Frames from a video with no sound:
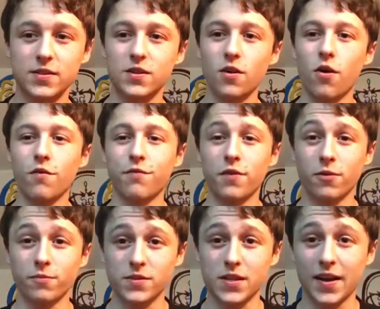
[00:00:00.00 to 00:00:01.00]
there's a lot of
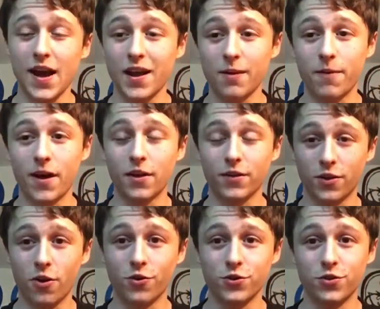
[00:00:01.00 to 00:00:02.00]
films like Annabelle and The
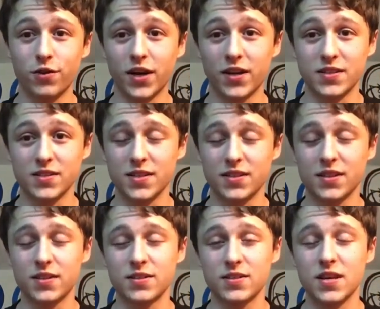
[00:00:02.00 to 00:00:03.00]
Conjuring and
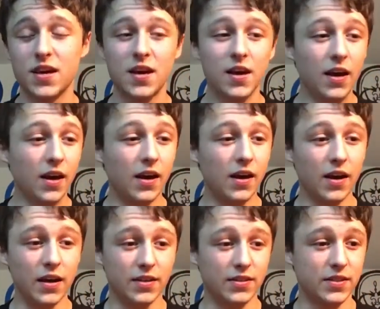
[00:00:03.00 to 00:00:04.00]
Insidious
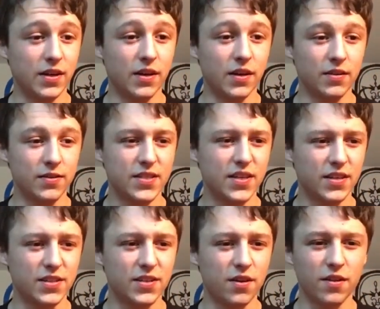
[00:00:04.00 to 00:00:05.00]
and
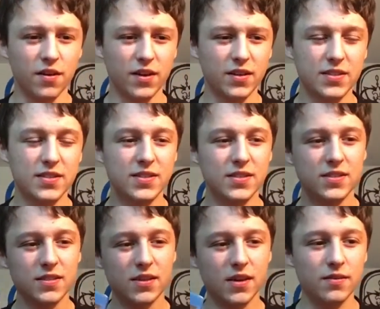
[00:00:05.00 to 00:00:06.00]
Sinister.
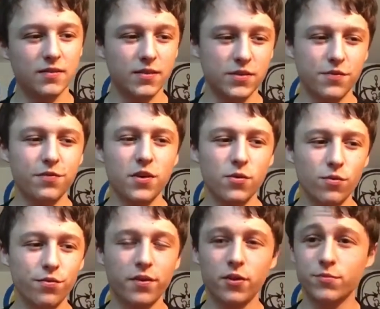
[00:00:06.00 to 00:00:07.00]
There's a
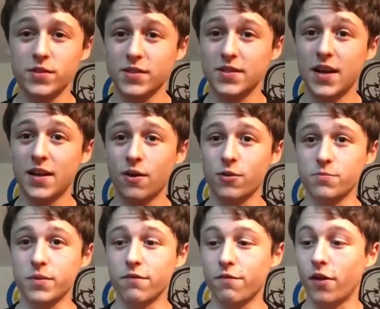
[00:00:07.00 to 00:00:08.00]
few films that stand out as
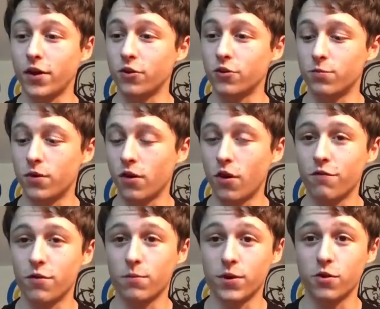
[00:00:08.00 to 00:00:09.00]
being very good, but a lot
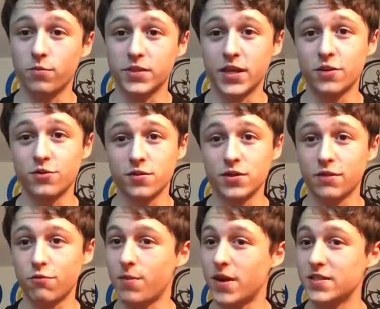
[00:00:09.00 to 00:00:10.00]
of them become
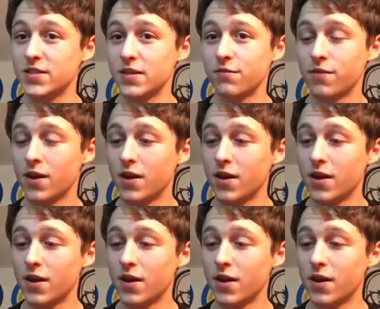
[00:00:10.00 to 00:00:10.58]
dangerously repetitive,